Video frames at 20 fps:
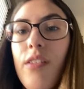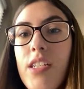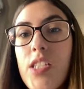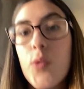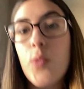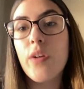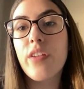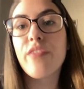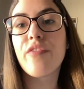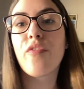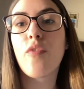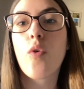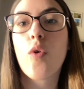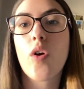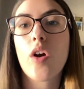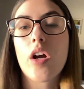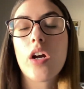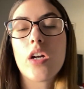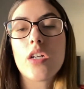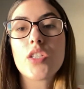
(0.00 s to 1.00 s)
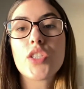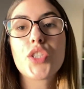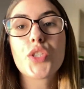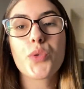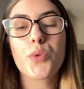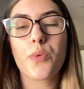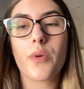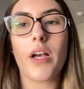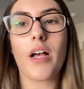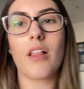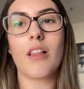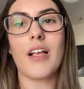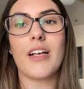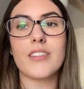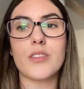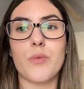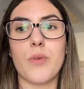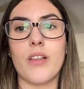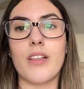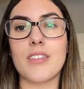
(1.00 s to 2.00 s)
is one for two L
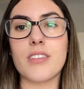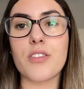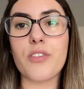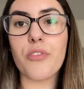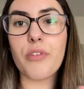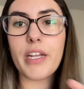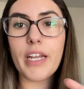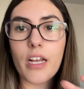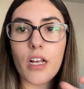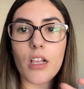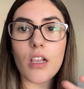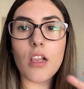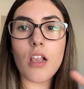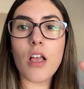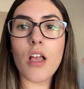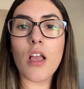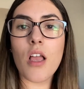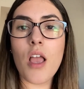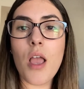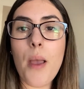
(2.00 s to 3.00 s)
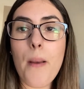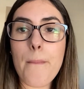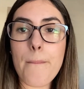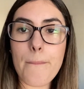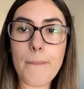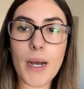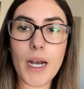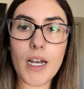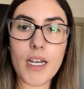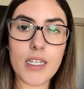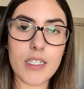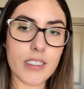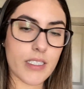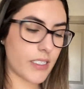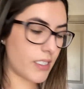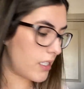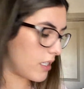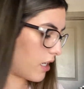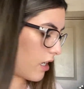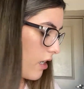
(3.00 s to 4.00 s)
as well as three L,
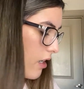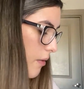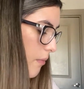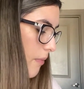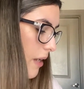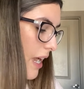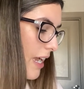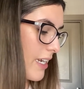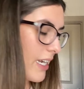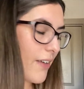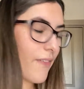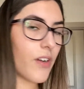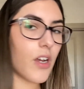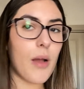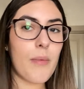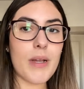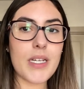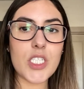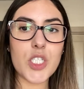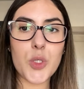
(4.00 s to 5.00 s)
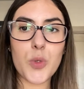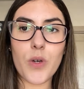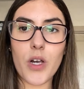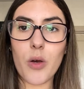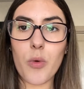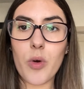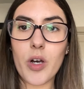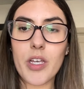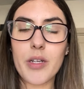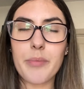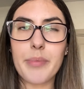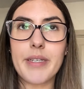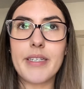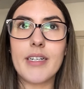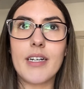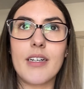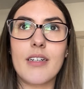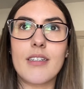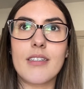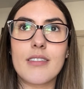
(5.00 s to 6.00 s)
but um I never got my two L one
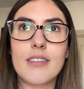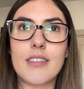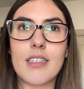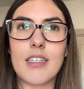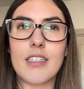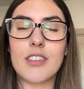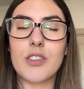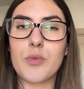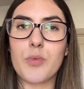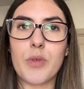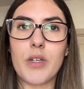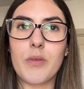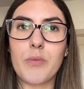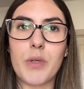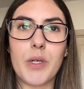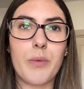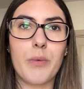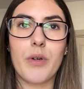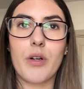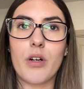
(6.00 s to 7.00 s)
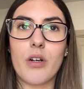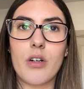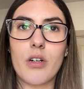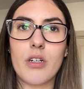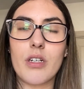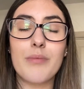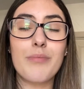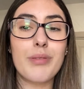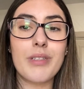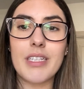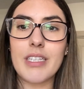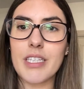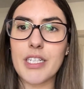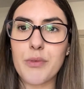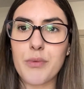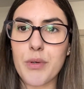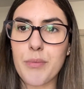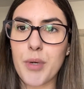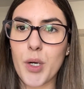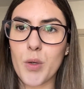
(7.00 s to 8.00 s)
because it's when we were completely
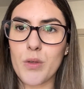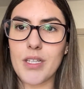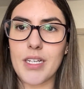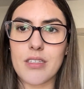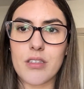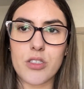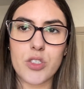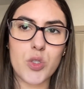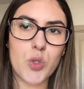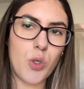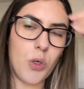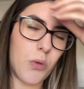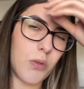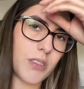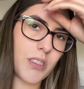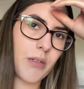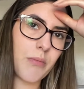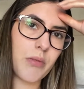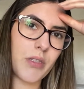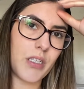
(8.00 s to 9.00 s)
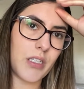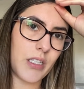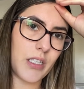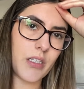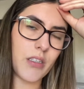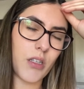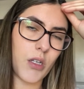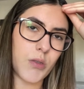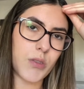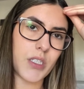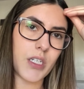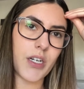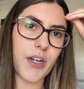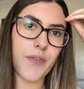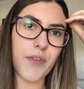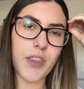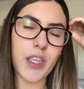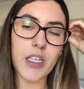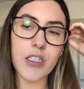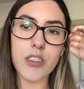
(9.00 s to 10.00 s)
remote, like the school was completely closed and
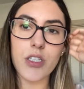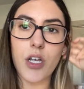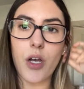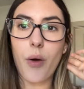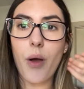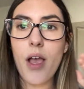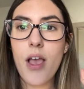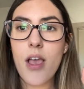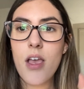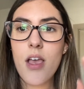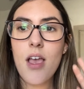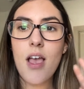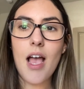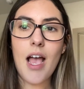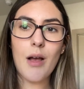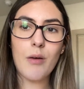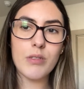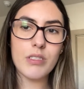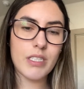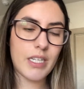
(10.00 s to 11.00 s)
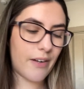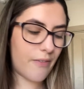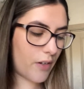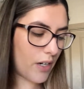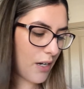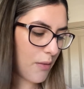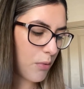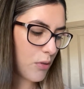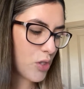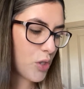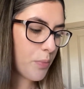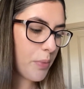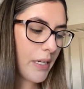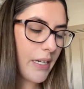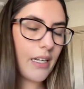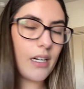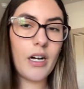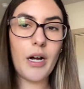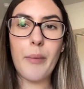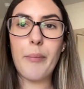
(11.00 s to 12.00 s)
everything, so I was never able to pick
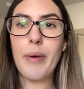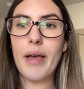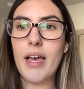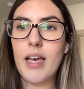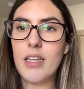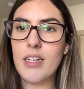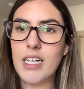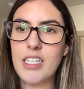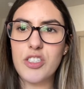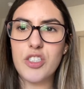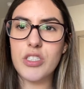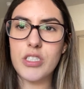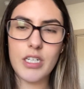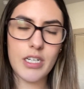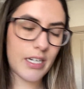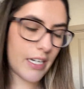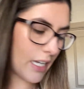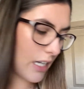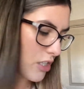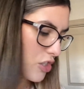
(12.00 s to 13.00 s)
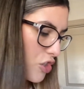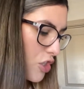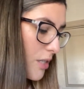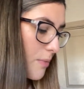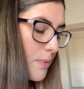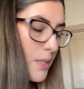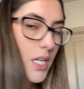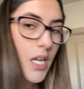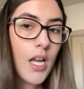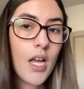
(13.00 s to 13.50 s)
it up and I just didn't get it shipped.